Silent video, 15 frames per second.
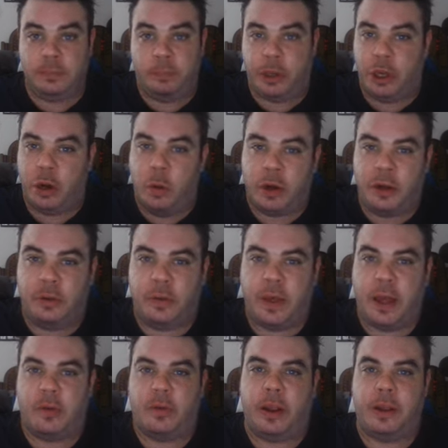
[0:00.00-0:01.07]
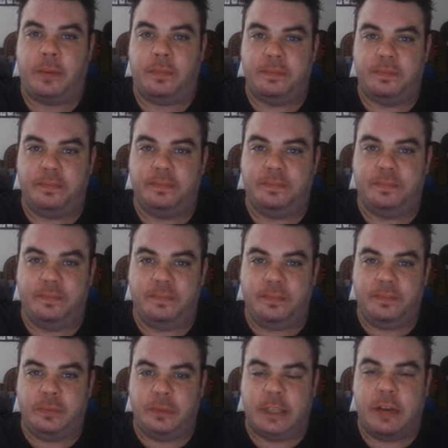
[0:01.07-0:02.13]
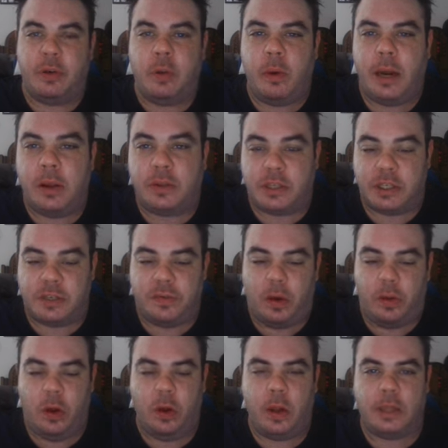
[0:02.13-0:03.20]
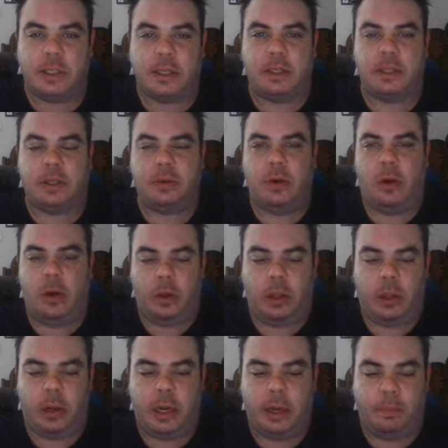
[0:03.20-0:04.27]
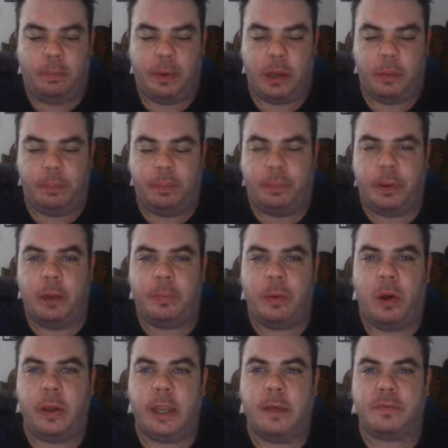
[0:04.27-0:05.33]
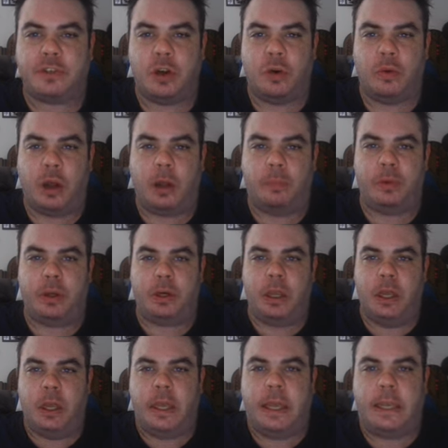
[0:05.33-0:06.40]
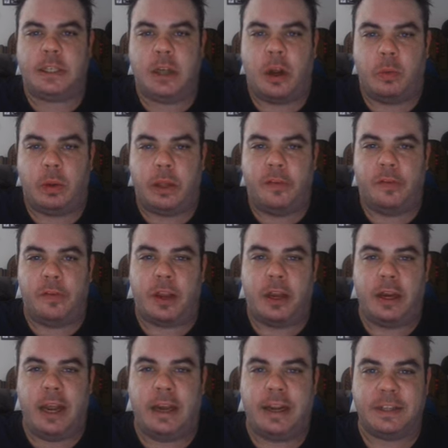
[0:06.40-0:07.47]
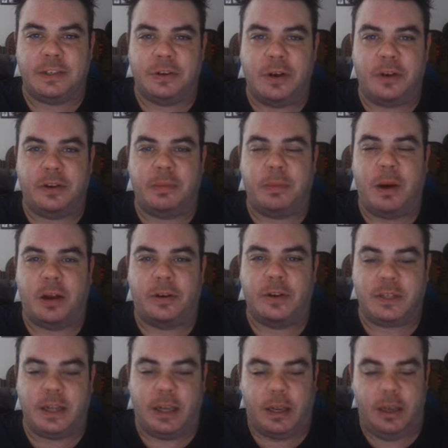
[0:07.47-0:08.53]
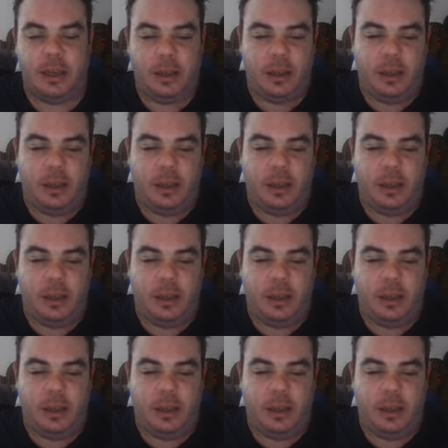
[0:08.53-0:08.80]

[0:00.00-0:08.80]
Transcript: But you don't want to do that, right? It's everyone else's fault. Pierre Poilievre's corrupt and he's not really for Canadians or our democracy.